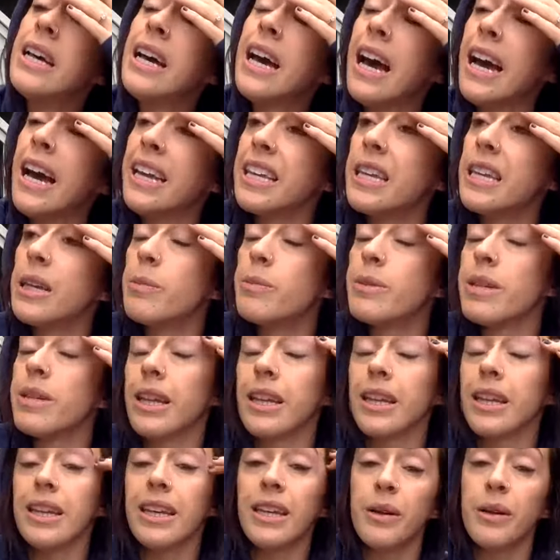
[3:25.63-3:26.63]
I keep
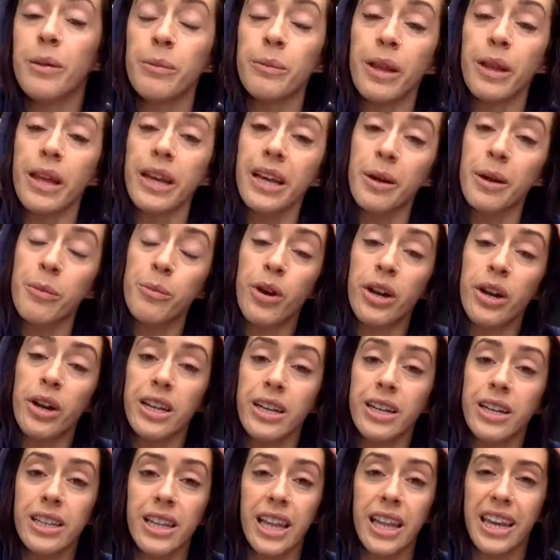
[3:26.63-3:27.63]
telling him like I'm ready
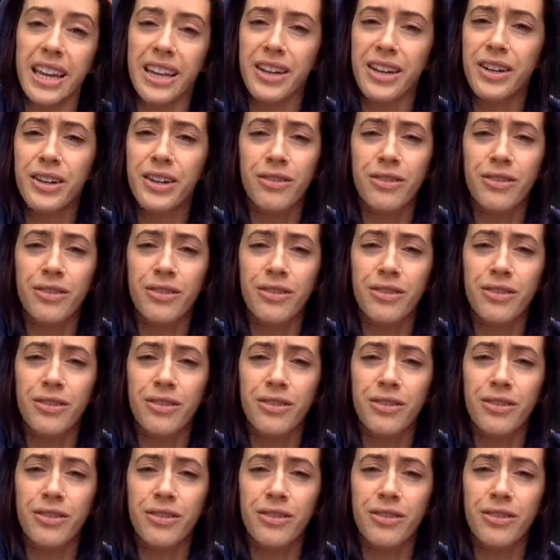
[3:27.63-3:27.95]
to like